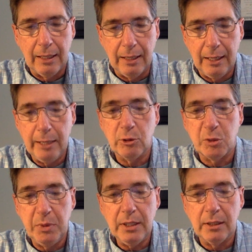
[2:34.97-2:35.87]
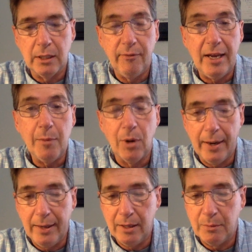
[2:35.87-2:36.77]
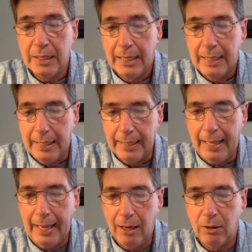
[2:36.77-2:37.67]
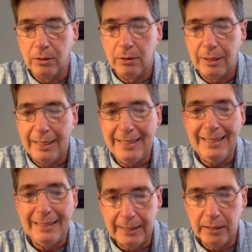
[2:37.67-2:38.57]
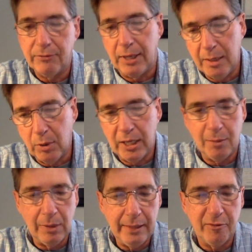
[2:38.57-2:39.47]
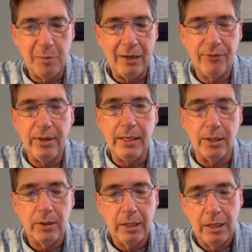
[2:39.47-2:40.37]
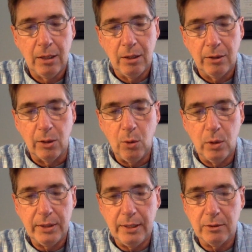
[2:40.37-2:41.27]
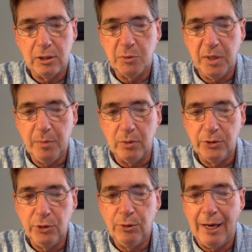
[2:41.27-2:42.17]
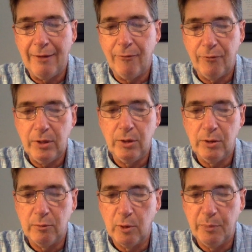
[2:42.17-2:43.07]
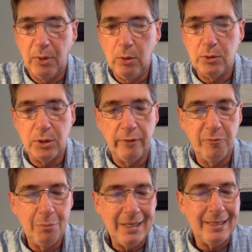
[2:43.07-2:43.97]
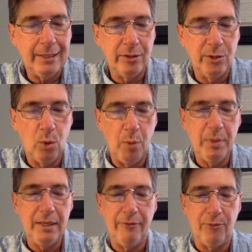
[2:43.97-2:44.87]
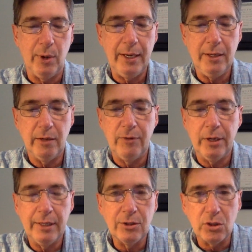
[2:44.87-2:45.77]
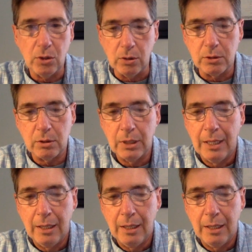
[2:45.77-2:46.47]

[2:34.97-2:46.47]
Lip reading: And he was speaking of Abraham and how he lived. Abraham lived by faith. The Lord tells his people, do not fear the reproach of men, nor be afraid of their insults.